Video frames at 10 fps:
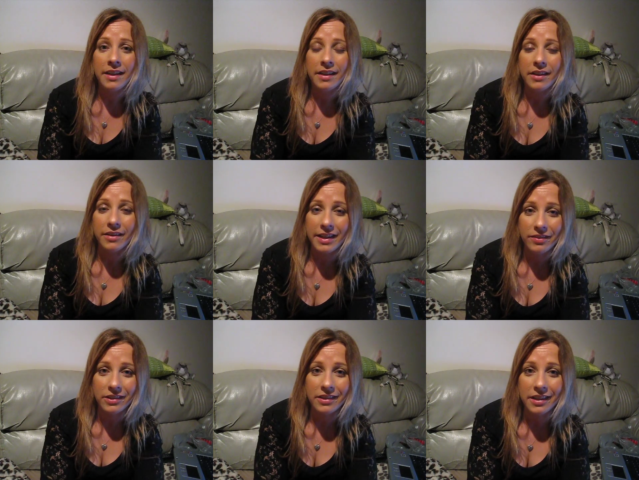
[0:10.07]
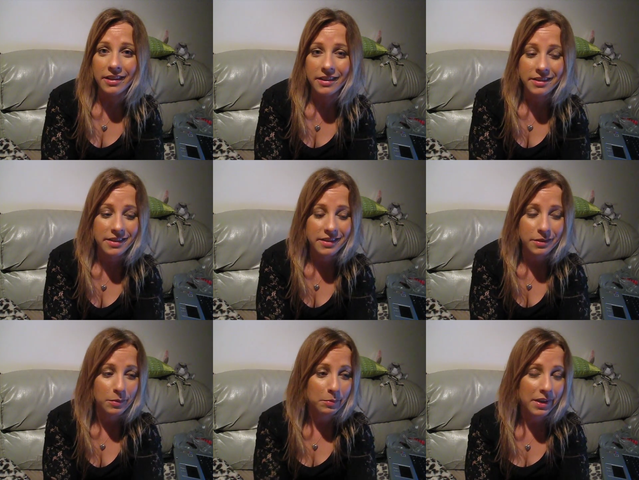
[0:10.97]
go and have a look at it because there's
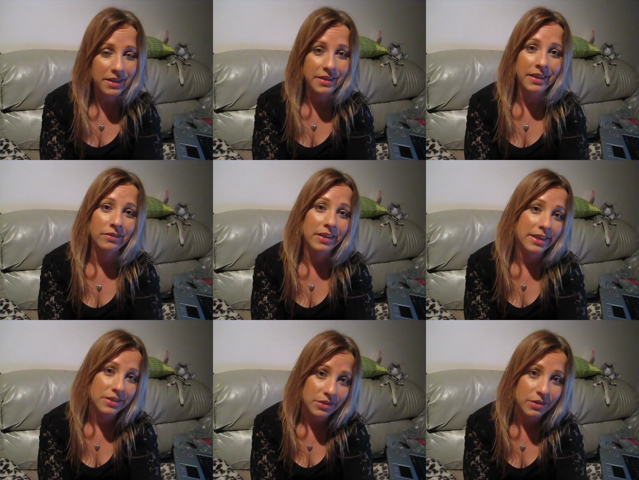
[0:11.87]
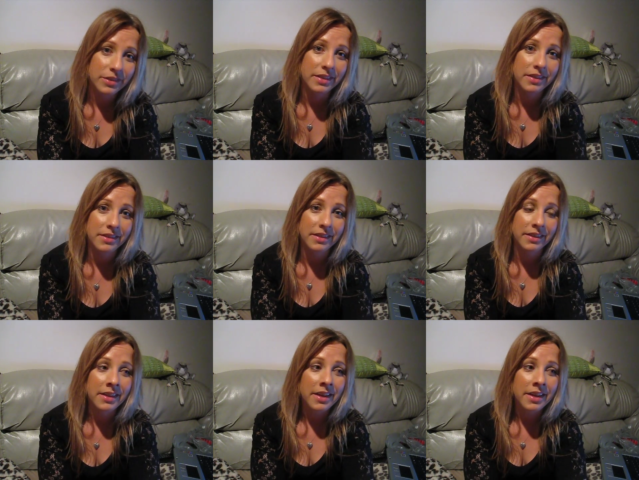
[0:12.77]
some amazing resources and